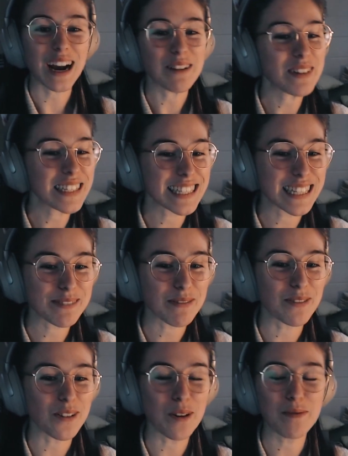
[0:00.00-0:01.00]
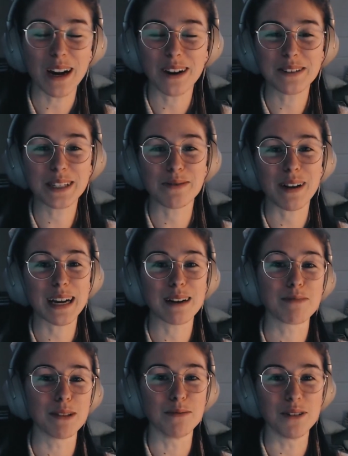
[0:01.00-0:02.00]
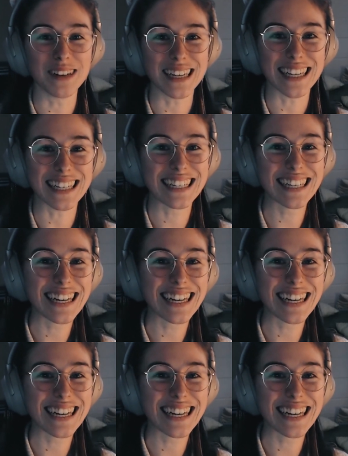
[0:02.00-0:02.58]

I mentioned this before, but I always wake up in the morning